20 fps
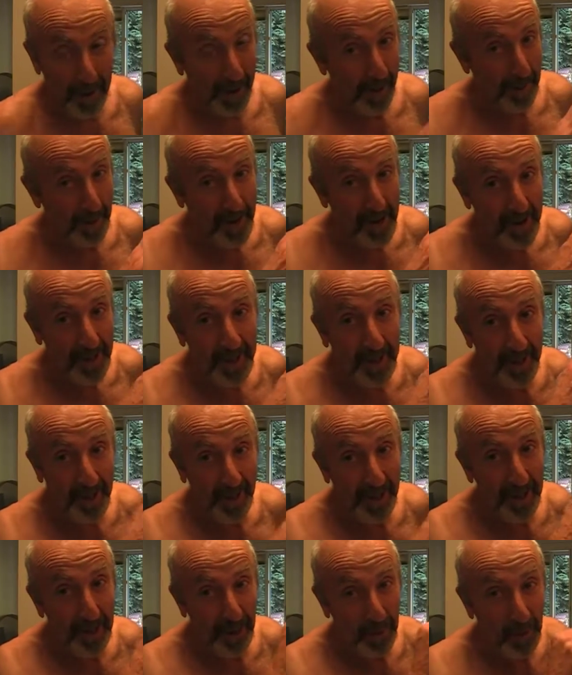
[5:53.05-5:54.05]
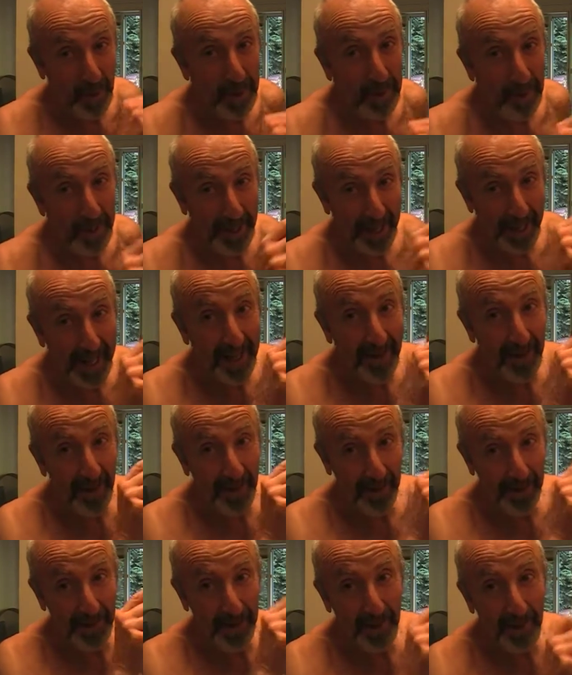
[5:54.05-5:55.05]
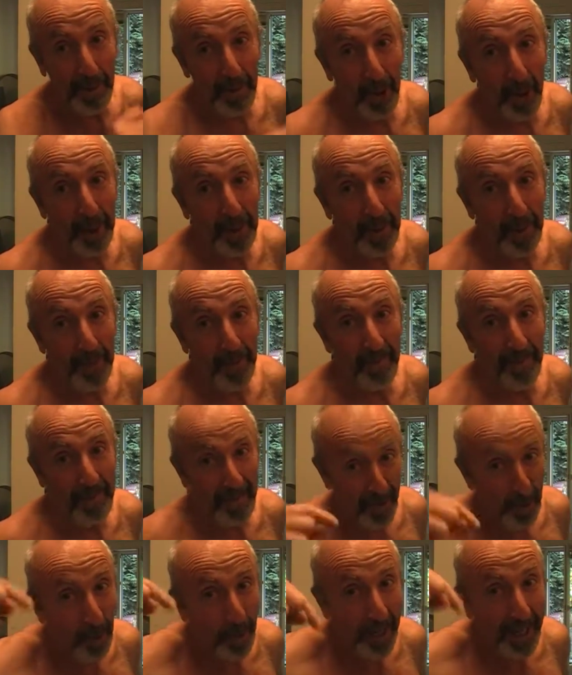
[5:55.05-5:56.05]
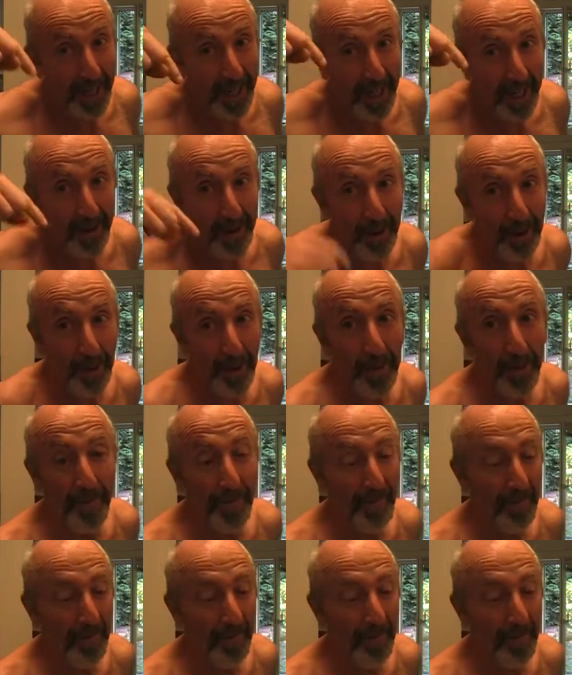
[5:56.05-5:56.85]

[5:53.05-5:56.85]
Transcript: America is not the only one that has this problem. Oh, we got it here too.